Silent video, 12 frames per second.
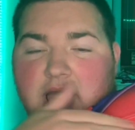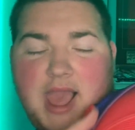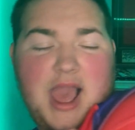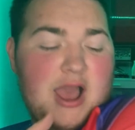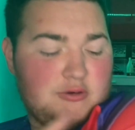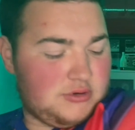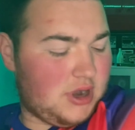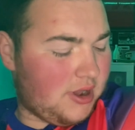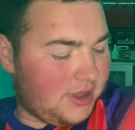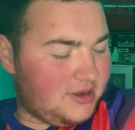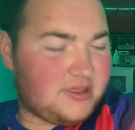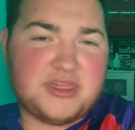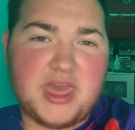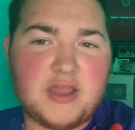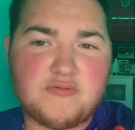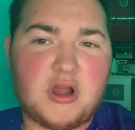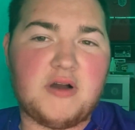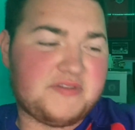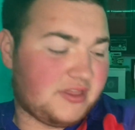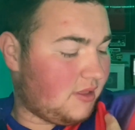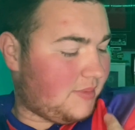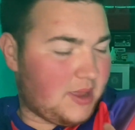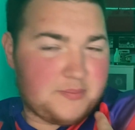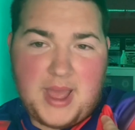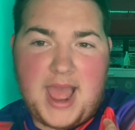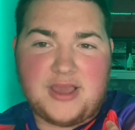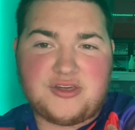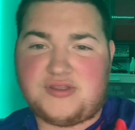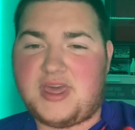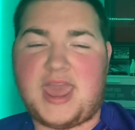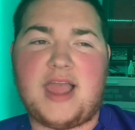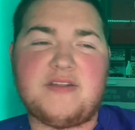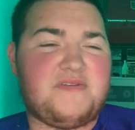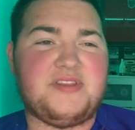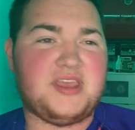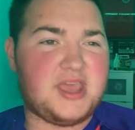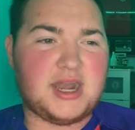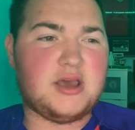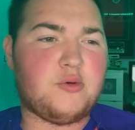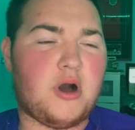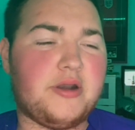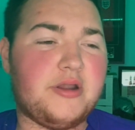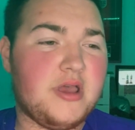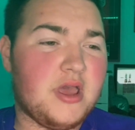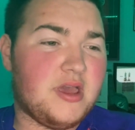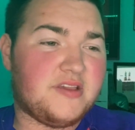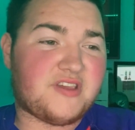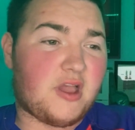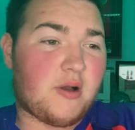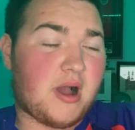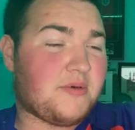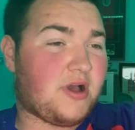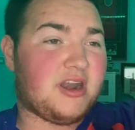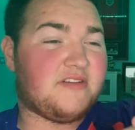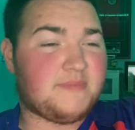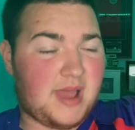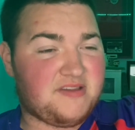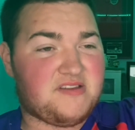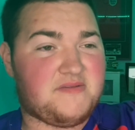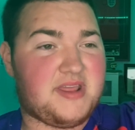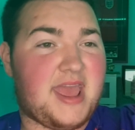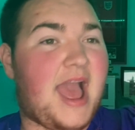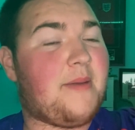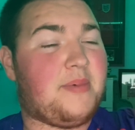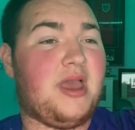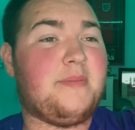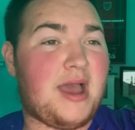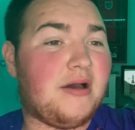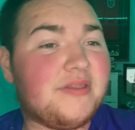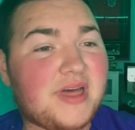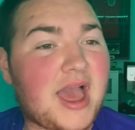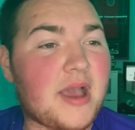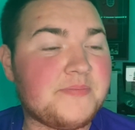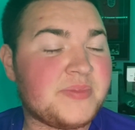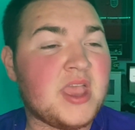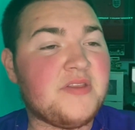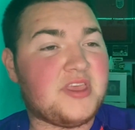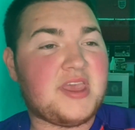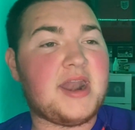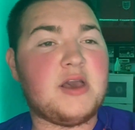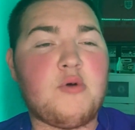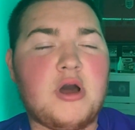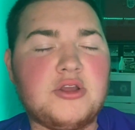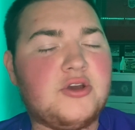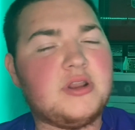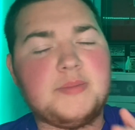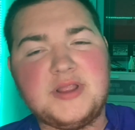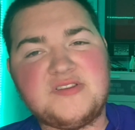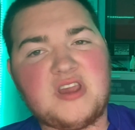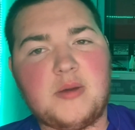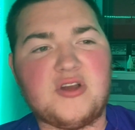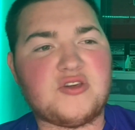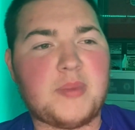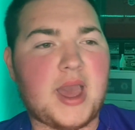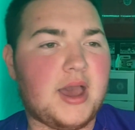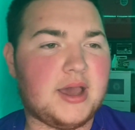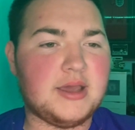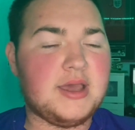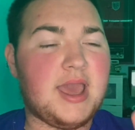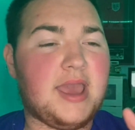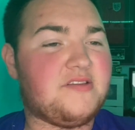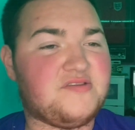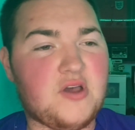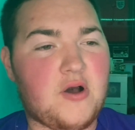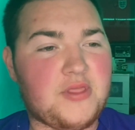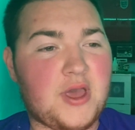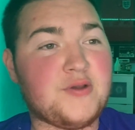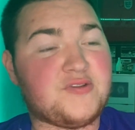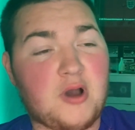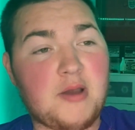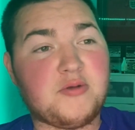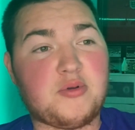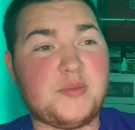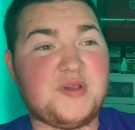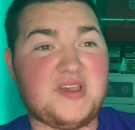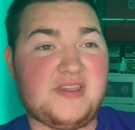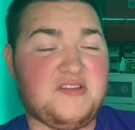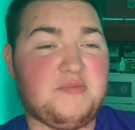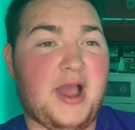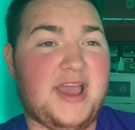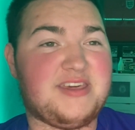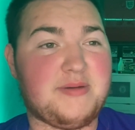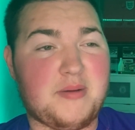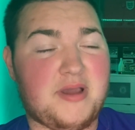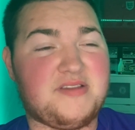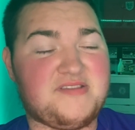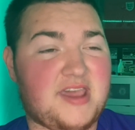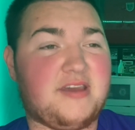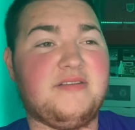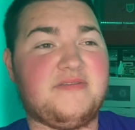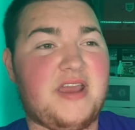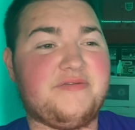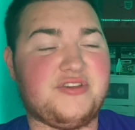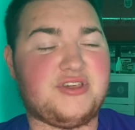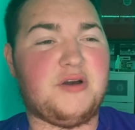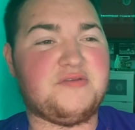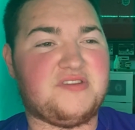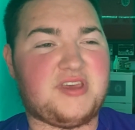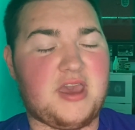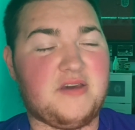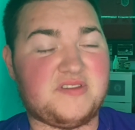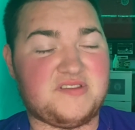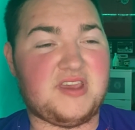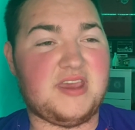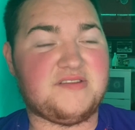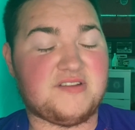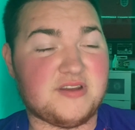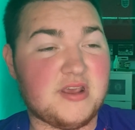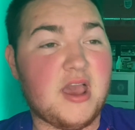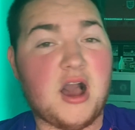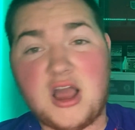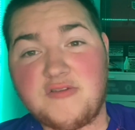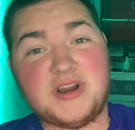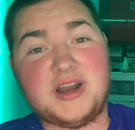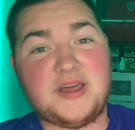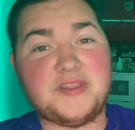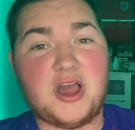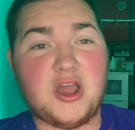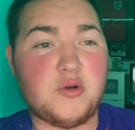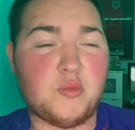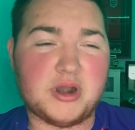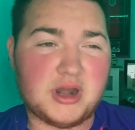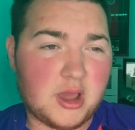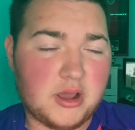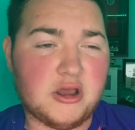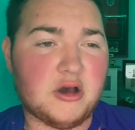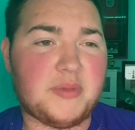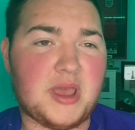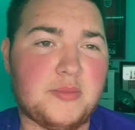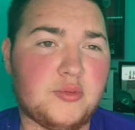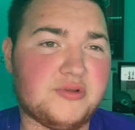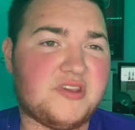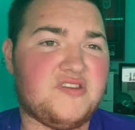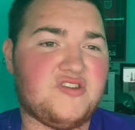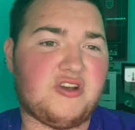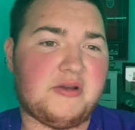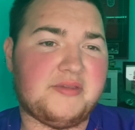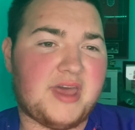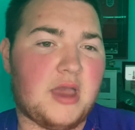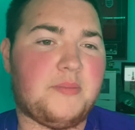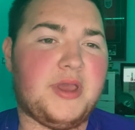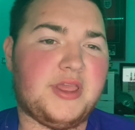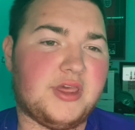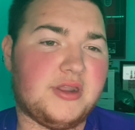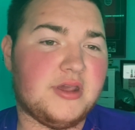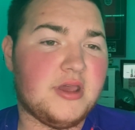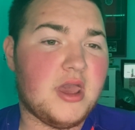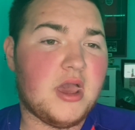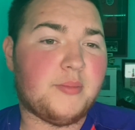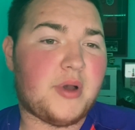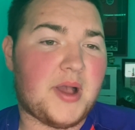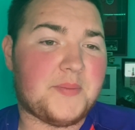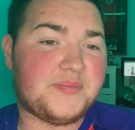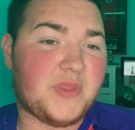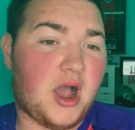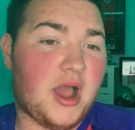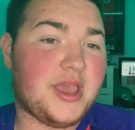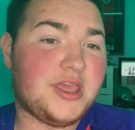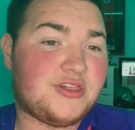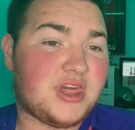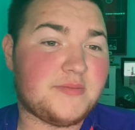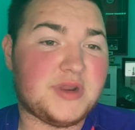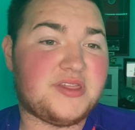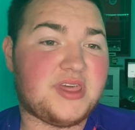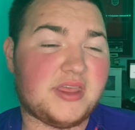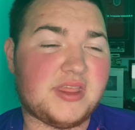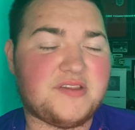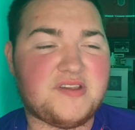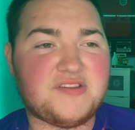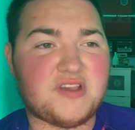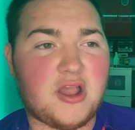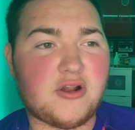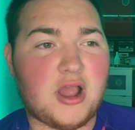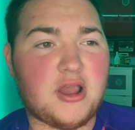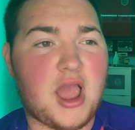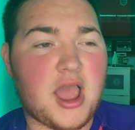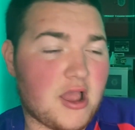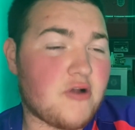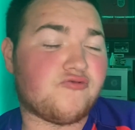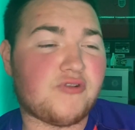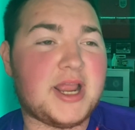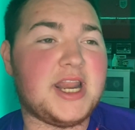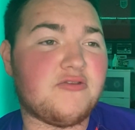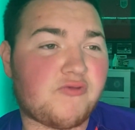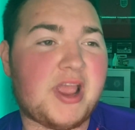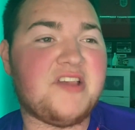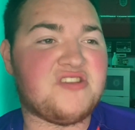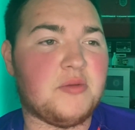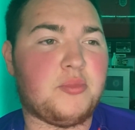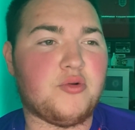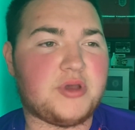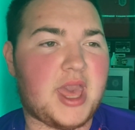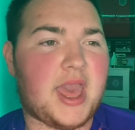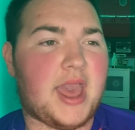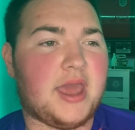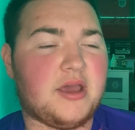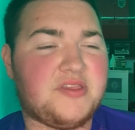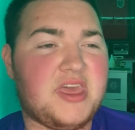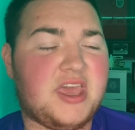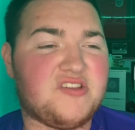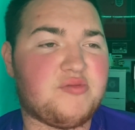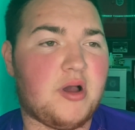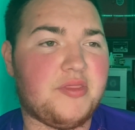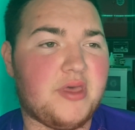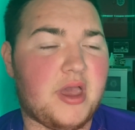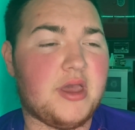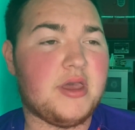outline thing rather than the big patch that they had for the yellow one. So I'm kind of massively happy about that. The yellow one could have been so much better. It's not though, so I would probably say this might actually be my second favourite Chelsea kit of the season. I really like the home one. I know a lot of people will disagree with that opinion, but I generally think this is a really reasonable kit, and I think it's one that